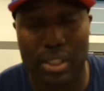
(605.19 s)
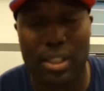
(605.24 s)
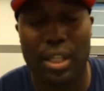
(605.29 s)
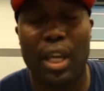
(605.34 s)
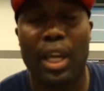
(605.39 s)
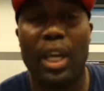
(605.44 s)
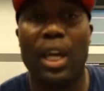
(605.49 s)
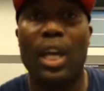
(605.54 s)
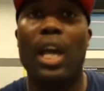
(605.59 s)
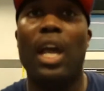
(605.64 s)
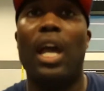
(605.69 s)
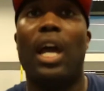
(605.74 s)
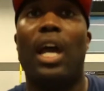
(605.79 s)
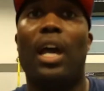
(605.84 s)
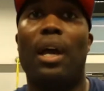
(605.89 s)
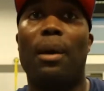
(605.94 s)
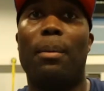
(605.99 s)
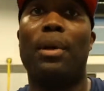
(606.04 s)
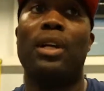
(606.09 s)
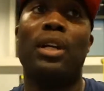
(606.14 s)

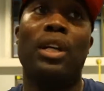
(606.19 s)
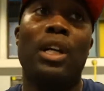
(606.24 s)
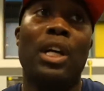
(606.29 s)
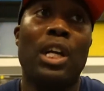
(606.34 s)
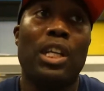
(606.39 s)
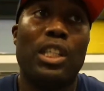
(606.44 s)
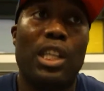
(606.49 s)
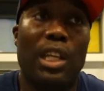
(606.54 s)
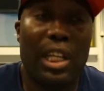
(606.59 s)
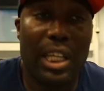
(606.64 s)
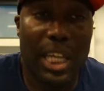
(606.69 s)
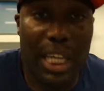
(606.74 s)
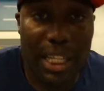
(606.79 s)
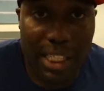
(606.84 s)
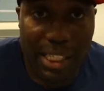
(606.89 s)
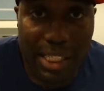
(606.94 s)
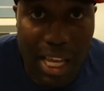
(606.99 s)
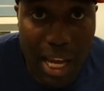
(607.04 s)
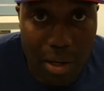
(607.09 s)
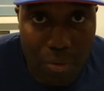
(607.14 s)
So I'm going to get
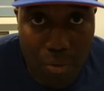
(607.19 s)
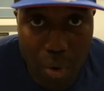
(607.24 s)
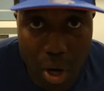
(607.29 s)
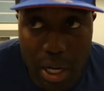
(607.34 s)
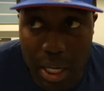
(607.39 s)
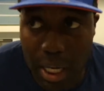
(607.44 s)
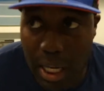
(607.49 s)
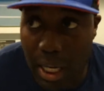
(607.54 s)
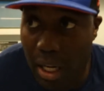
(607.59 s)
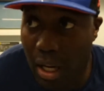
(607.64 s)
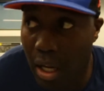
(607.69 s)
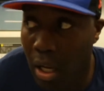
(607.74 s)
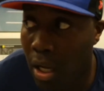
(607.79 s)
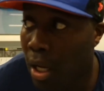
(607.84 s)
this down, write it in,